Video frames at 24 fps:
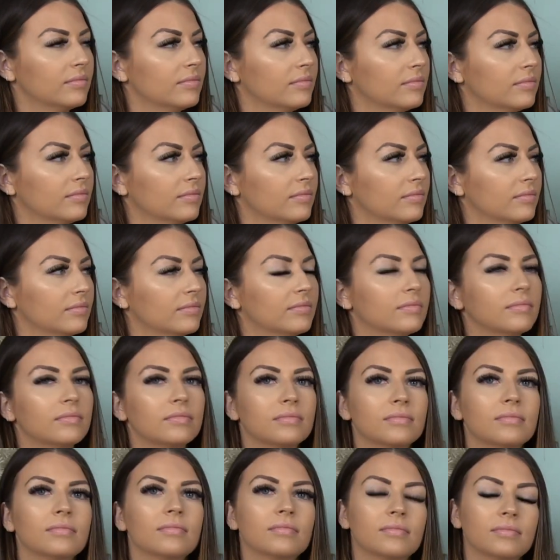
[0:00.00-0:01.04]

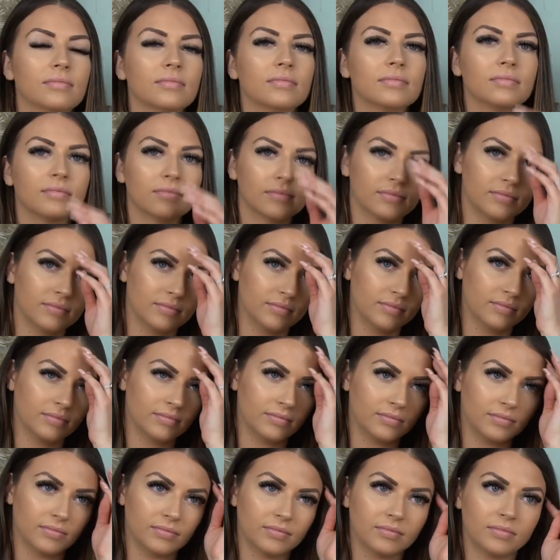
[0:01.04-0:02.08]

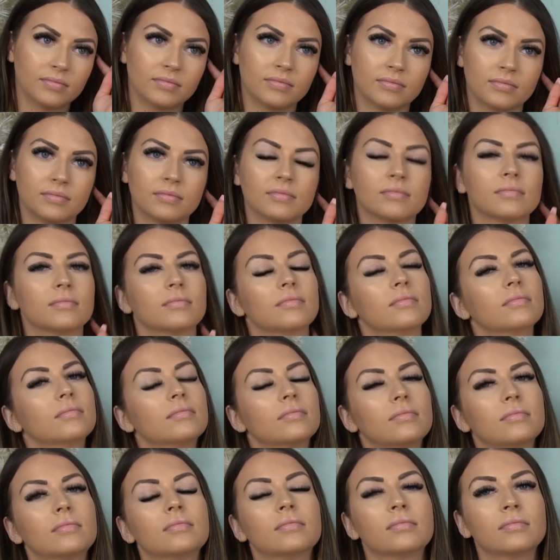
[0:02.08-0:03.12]

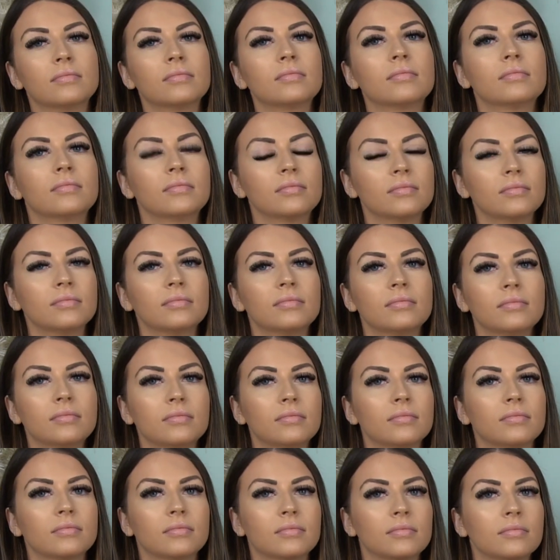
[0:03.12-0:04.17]

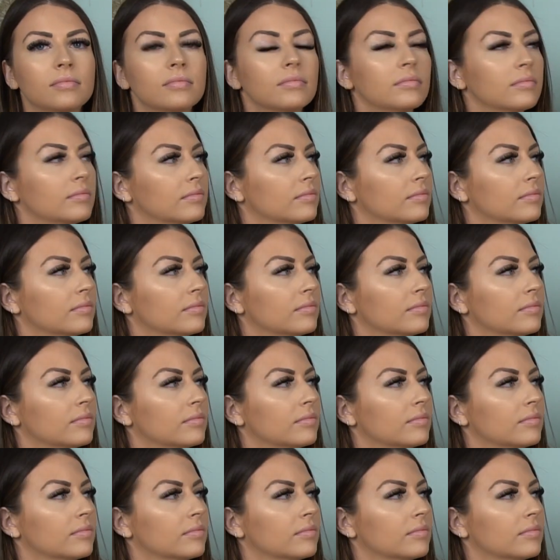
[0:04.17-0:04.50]
No words are spoken by the person on screen.